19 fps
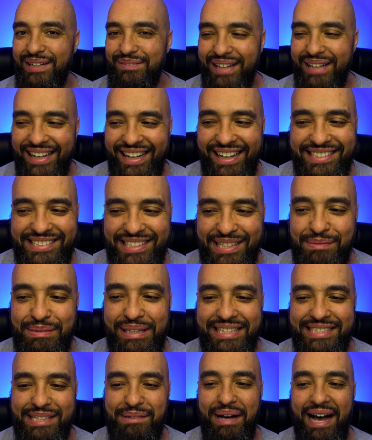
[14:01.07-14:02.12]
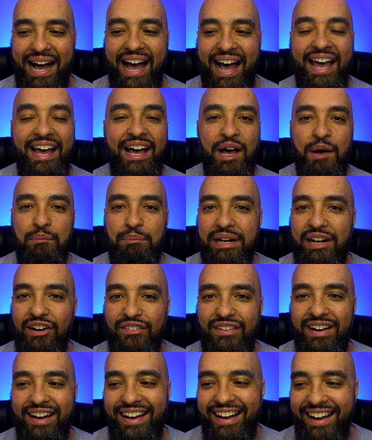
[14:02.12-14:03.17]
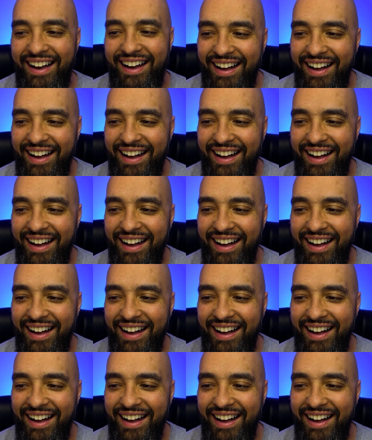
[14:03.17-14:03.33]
am like, oh, this could be because I'm high. But uh,